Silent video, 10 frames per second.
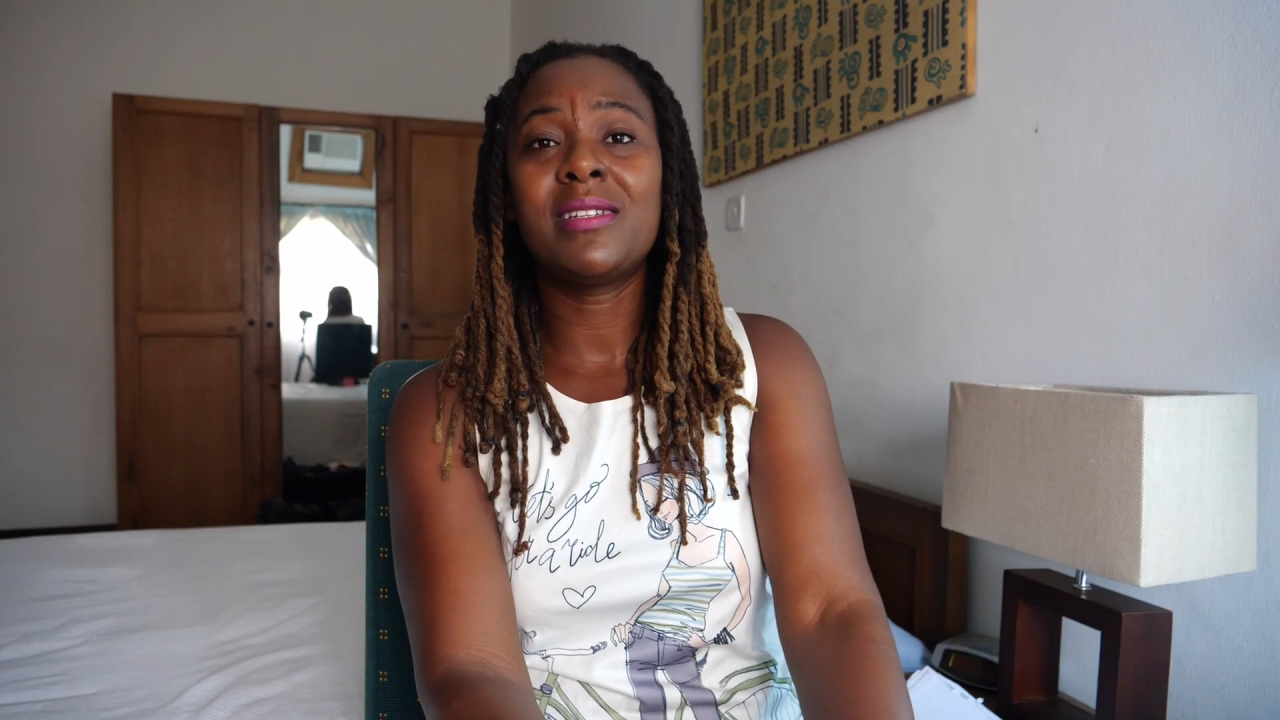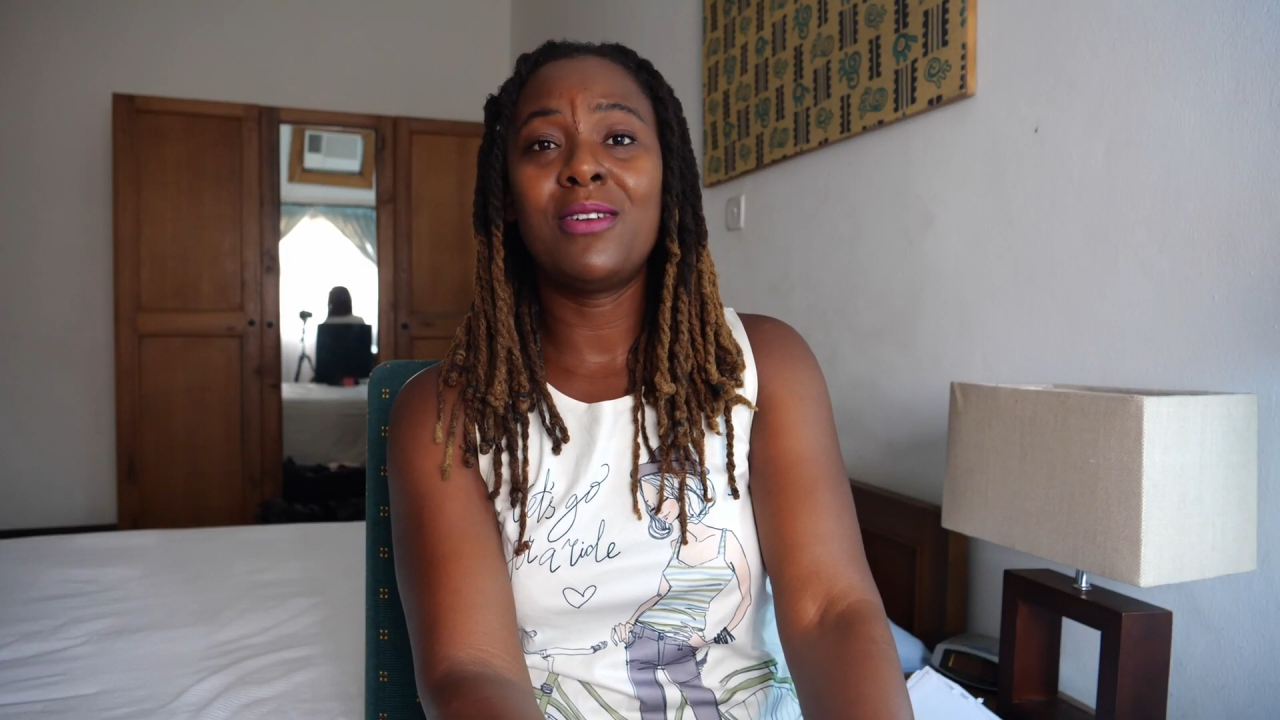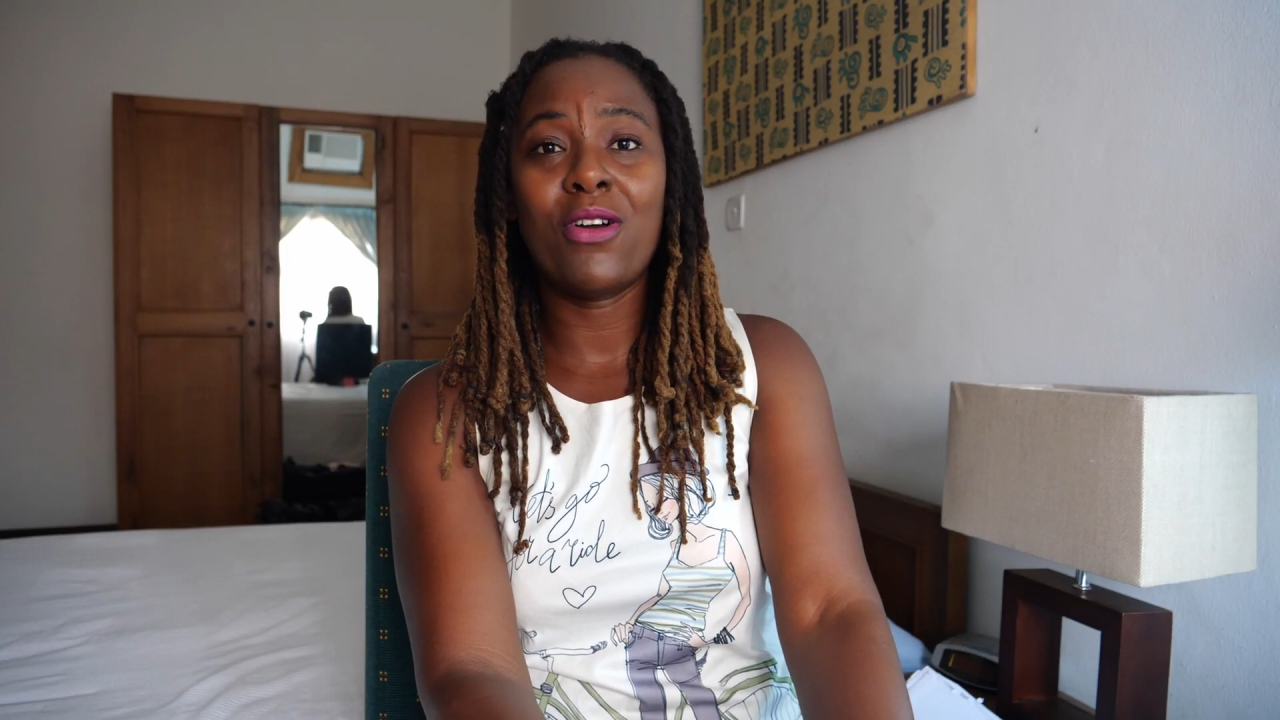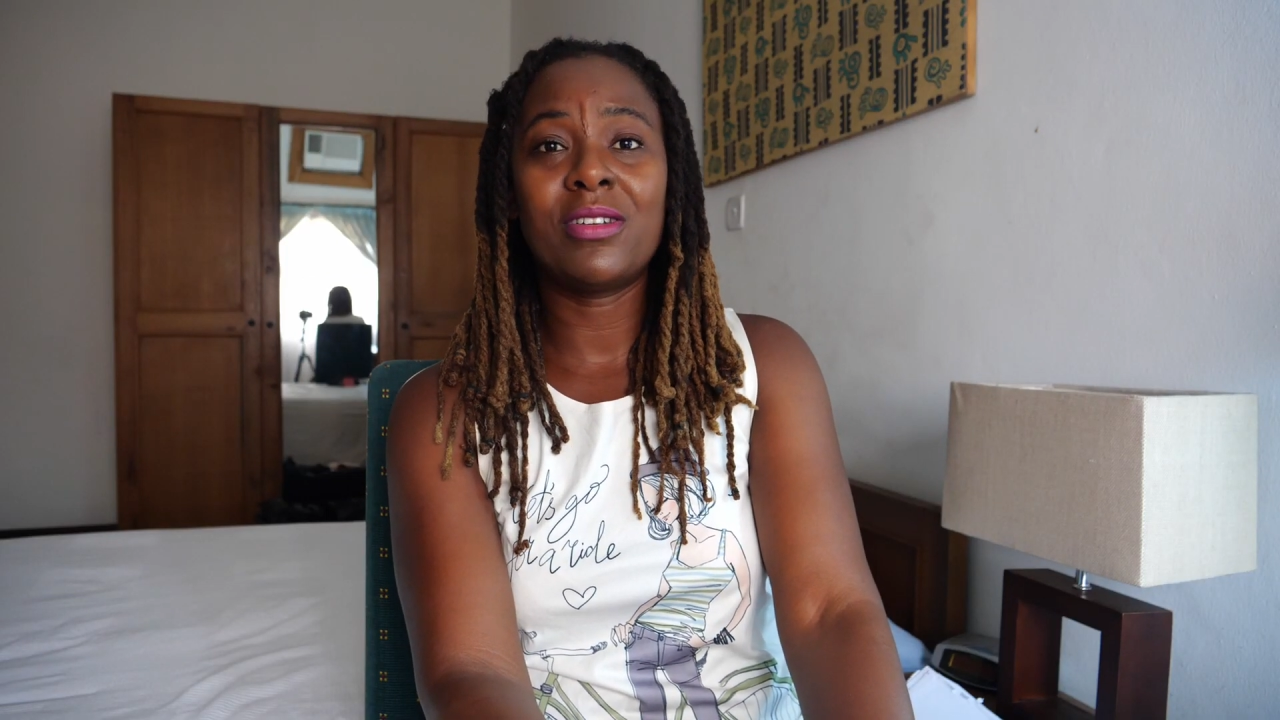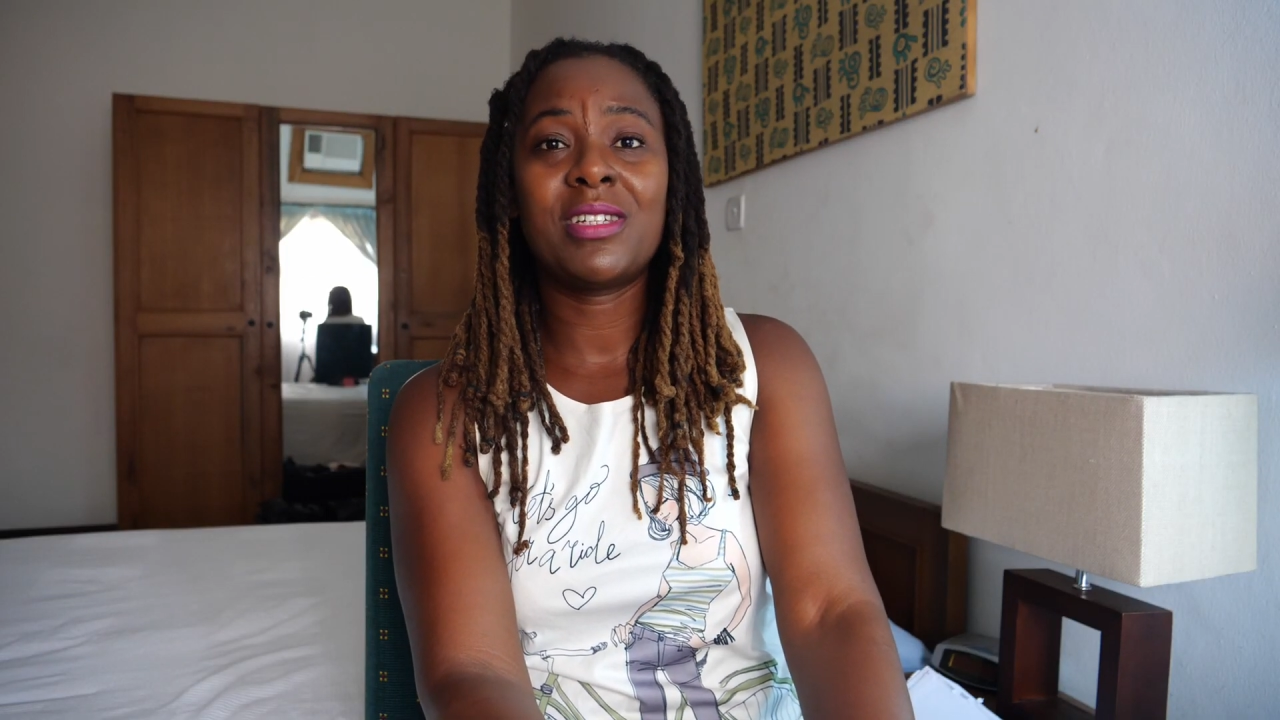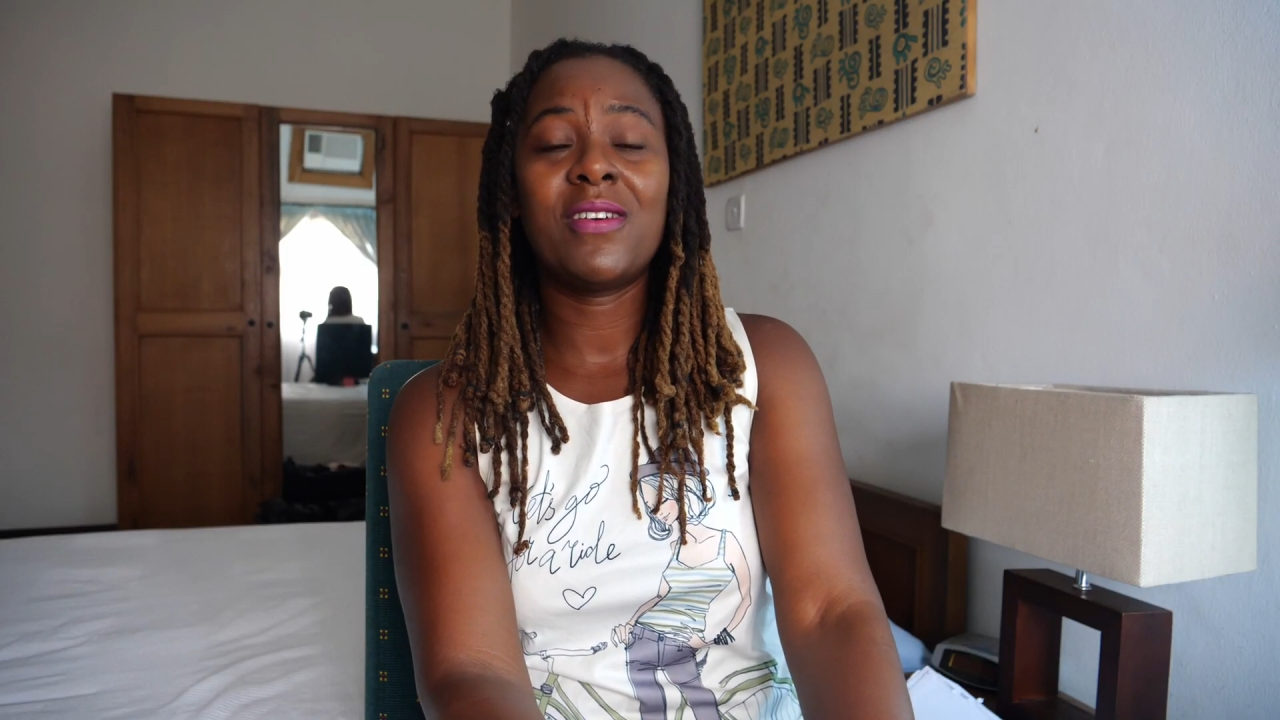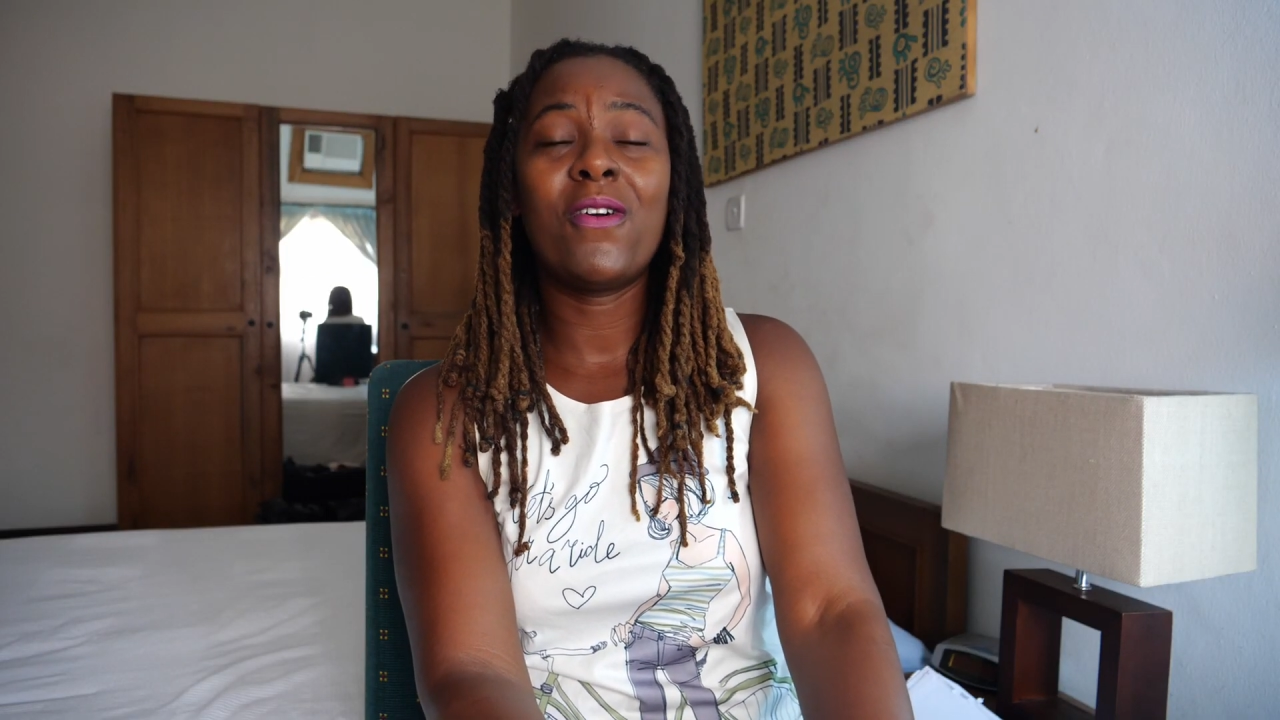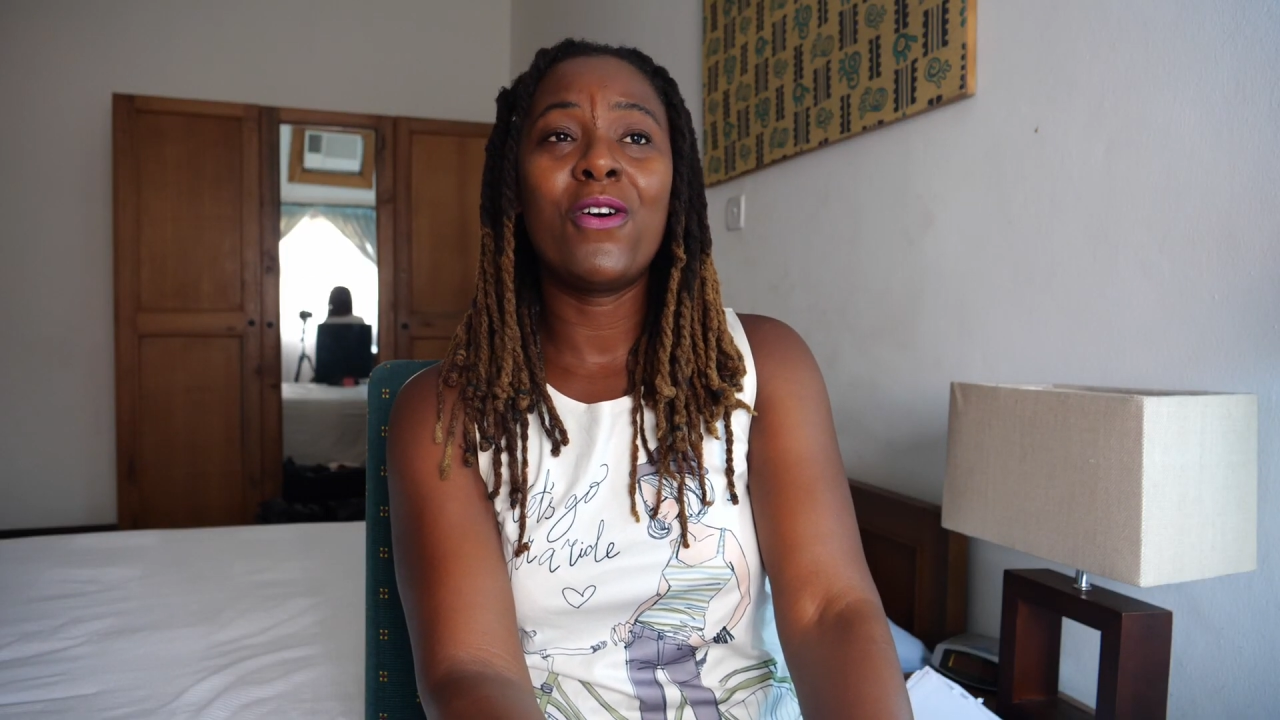a lot